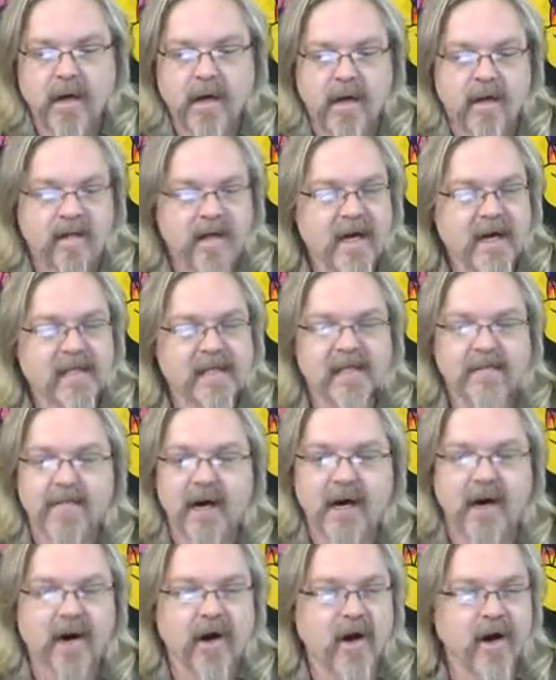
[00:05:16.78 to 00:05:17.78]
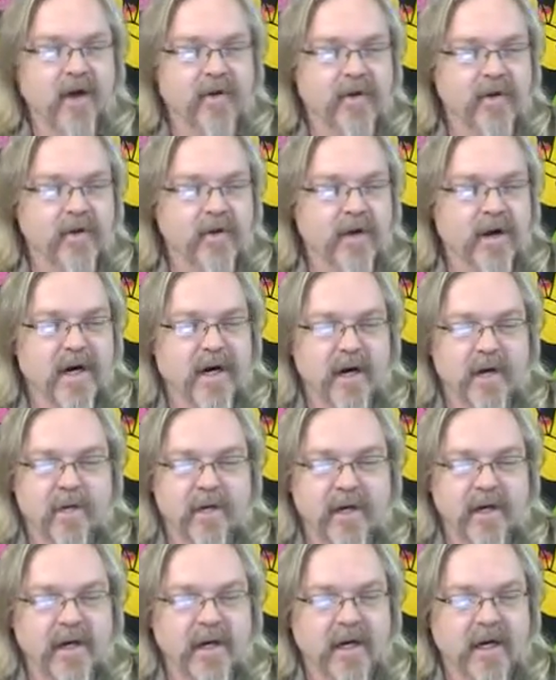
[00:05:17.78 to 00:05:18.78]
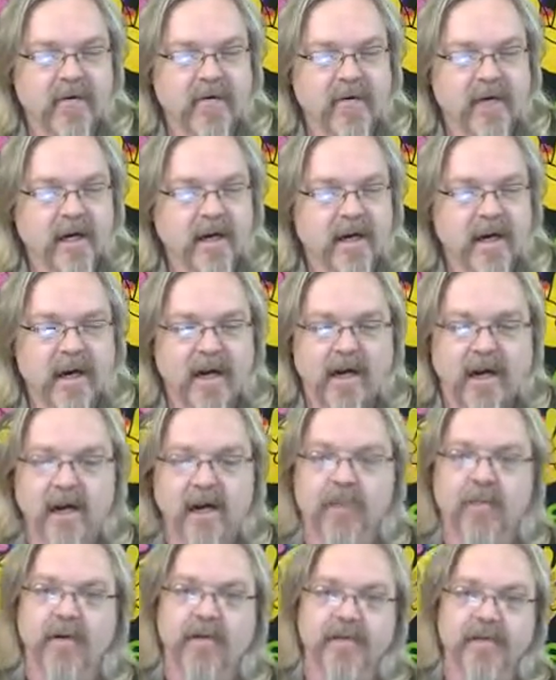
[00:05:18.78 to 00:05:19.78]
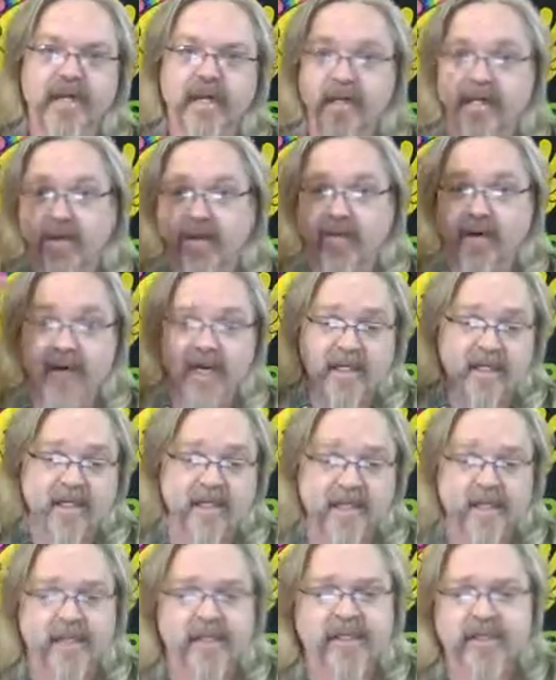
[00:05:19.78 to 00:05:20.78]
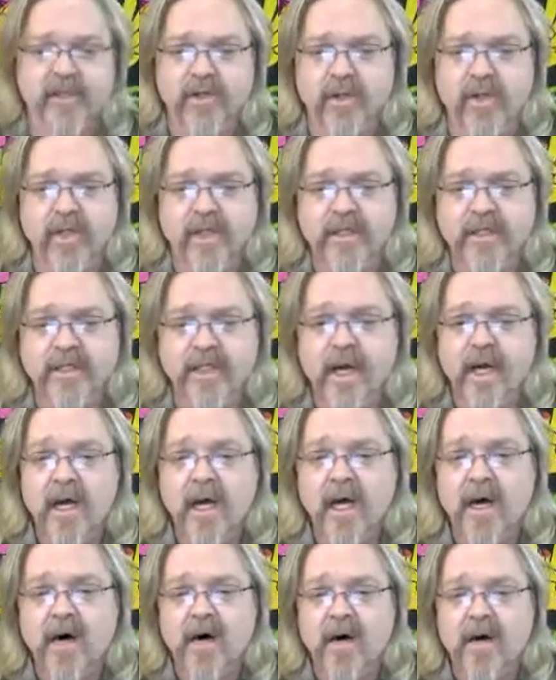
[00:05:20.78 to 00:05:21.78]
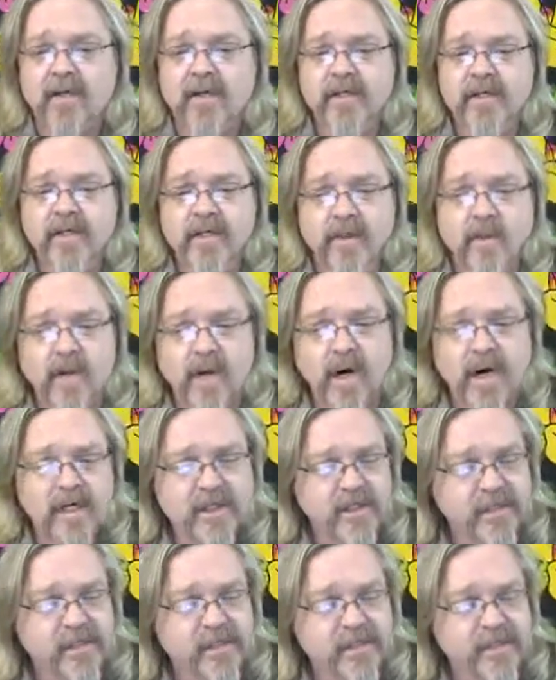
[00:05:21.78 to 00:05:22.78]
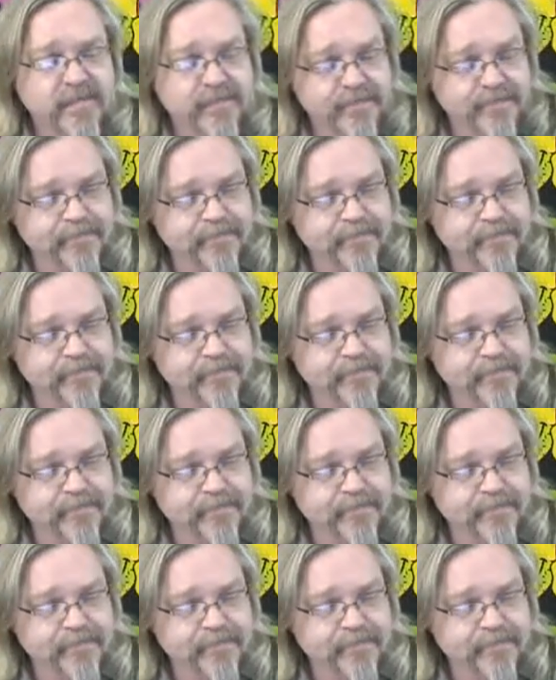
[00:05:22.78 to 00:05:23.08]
And that's about all new I want to cover. They got a couple take your vaccine stories. Over to the Watchers.